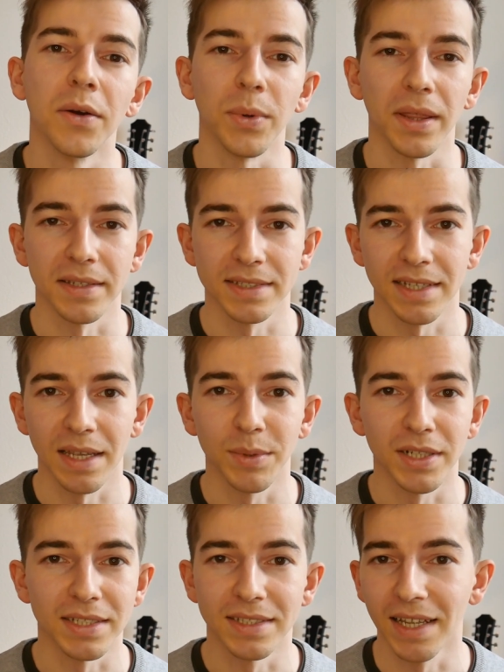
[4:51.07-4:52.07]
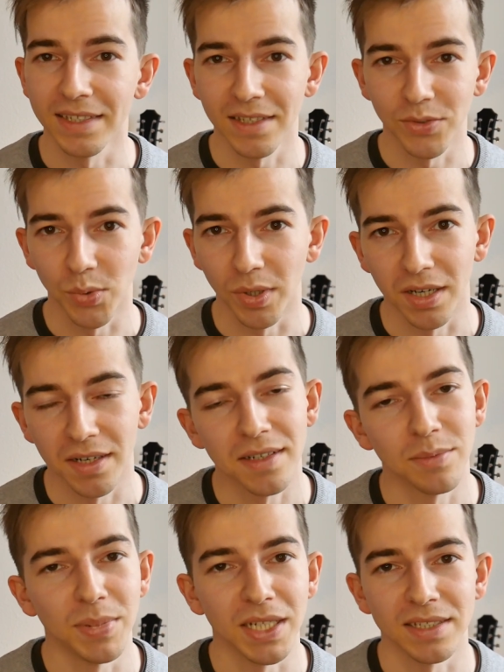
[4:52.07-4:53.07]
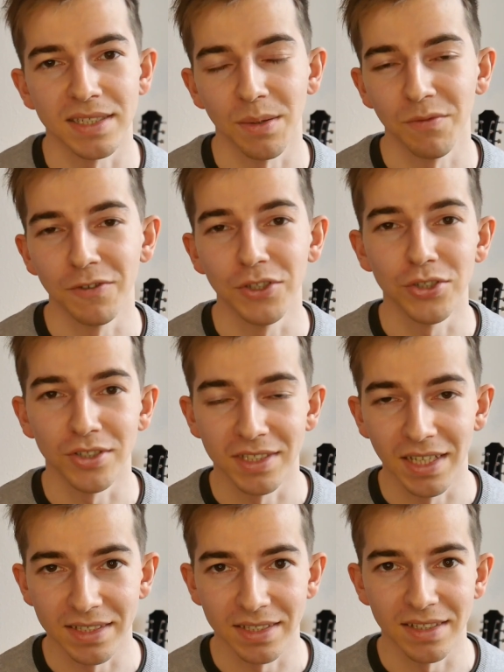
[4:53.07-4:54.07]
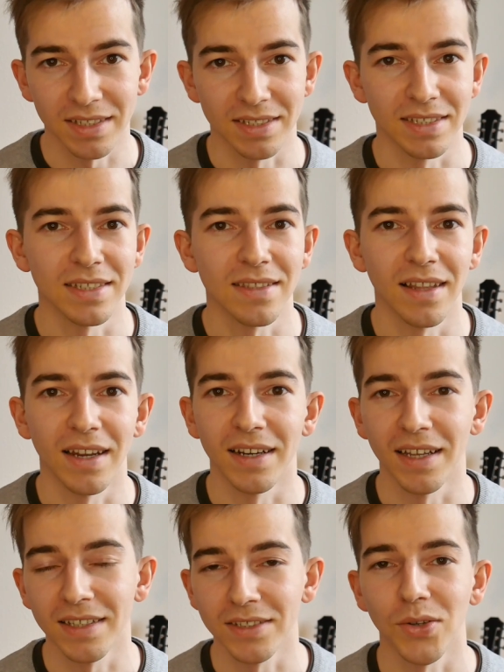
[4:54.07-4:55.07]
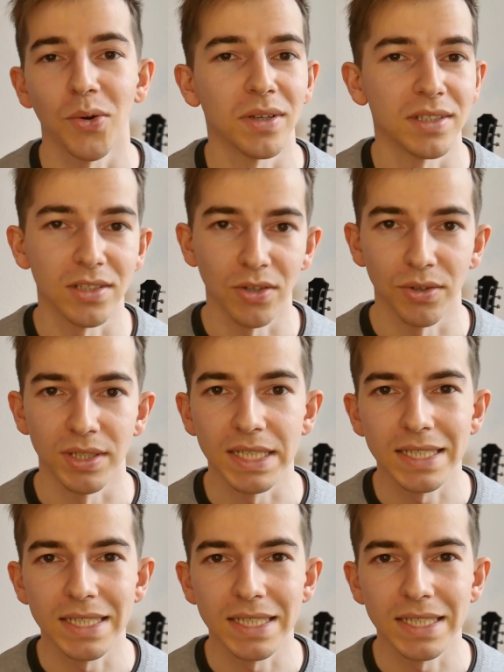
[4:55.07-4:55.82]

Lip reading: With stable it doesn't work because some features doesn't exist there, and so on and so on.